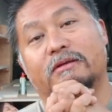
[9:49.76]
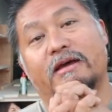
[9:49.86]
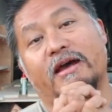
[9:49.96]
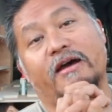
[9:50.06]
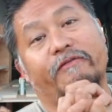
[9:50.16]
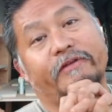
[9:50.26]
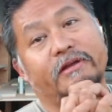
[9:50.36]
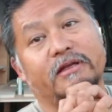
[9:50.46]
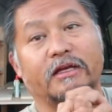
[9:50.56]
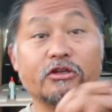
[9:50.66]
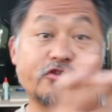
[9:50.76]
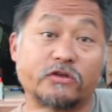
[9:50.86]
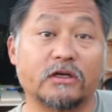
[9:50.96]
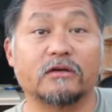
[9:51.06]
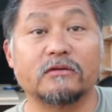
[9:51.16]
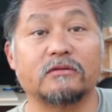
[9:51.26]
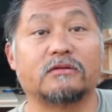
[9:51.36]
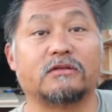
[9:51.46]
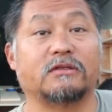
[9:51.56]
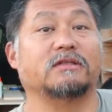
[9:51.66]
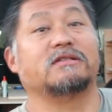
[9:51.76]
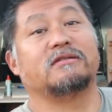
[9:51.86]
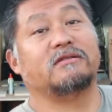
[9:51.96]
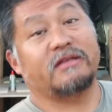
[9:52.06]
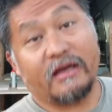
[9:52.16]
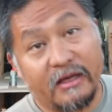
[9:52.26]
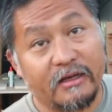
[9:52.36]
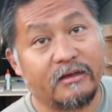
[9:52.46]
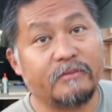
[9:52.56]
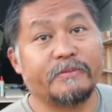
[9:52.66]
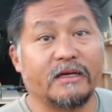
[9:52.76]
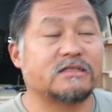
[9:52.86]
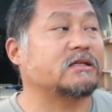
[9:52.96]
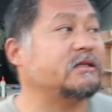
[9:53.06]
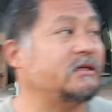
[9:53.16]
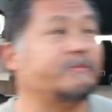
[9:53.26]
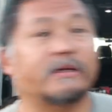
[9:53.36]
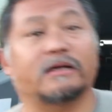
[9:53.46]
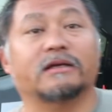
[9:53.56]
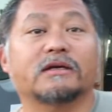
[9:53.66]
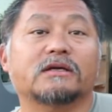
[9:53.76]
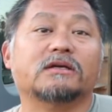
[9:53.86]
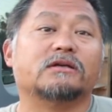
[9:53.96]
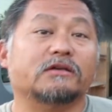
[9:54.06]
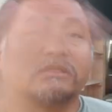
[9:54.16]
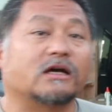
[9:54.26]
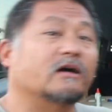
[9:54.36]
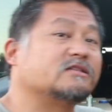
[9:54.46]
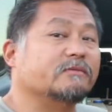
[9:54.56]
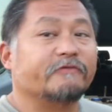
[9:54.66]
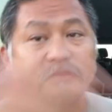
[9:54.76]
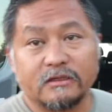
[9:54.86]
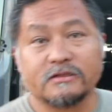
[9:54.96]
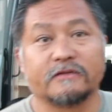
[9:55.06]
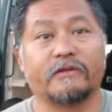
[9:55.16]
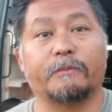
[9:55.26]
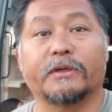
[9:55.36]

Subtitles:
have an intro to this day, basically, but you saw some videos of the